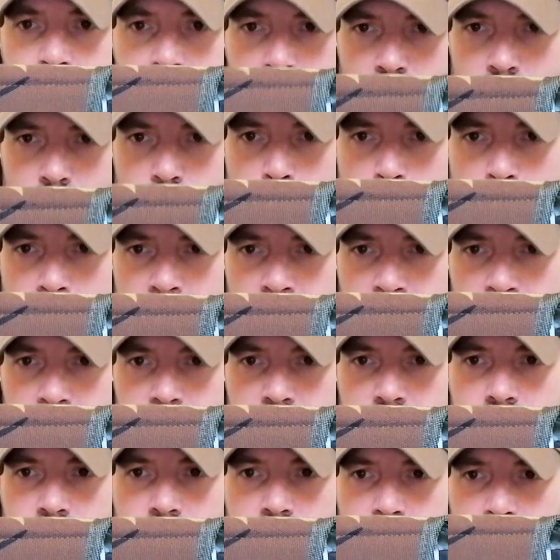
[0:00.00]
good
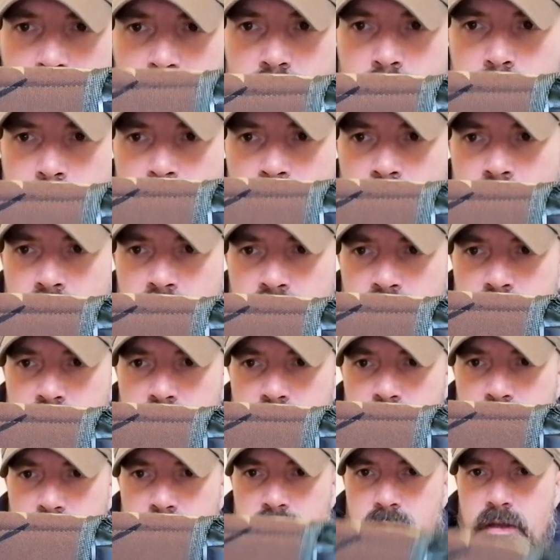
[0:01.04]
weight, good blade.
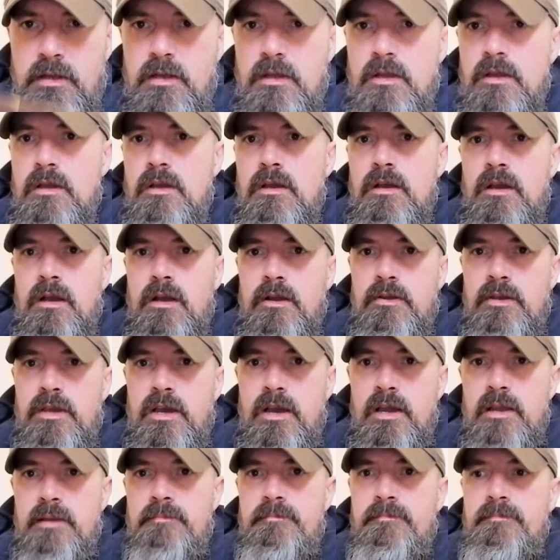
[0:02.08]

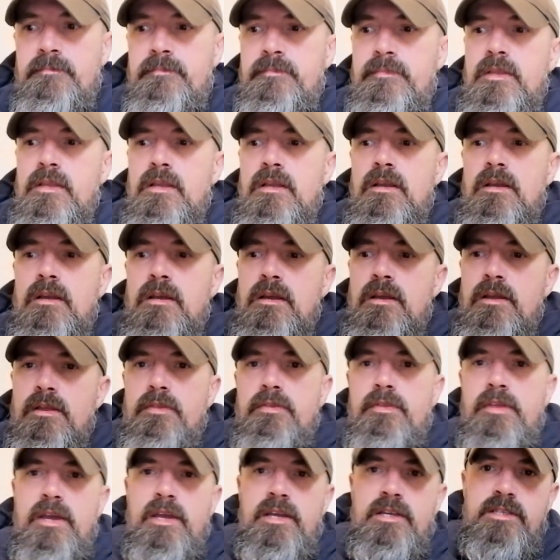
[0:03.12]
Okay,
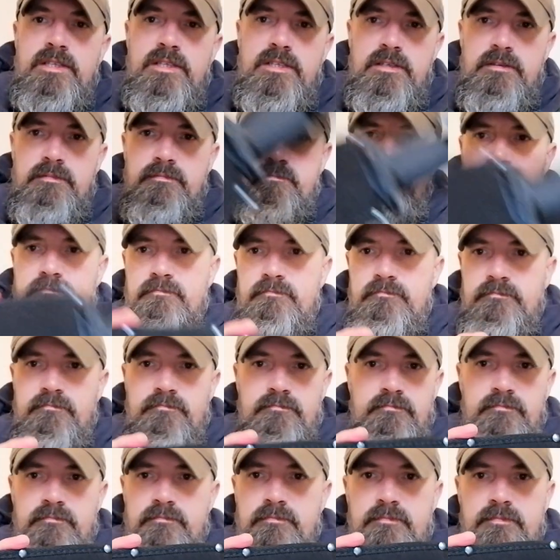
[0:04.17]
this,
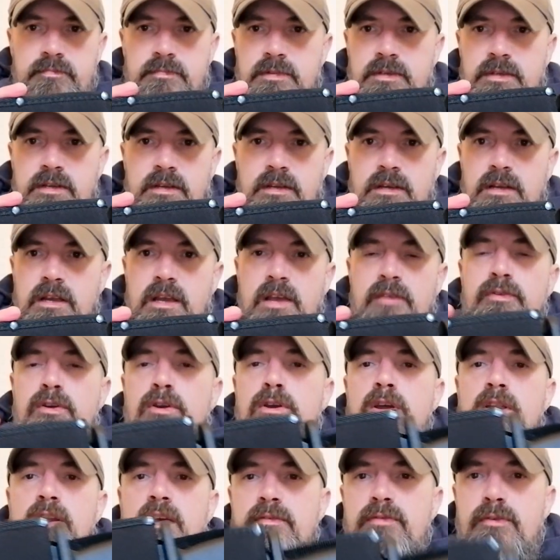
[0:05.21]
if you
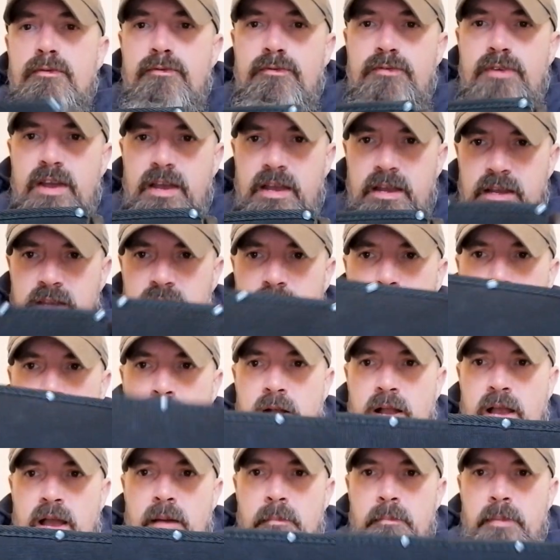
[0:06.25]
could even fit it in your
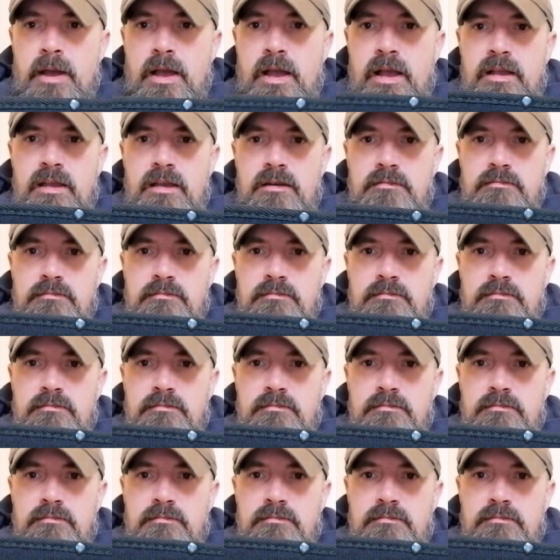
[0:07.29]
bug out bag,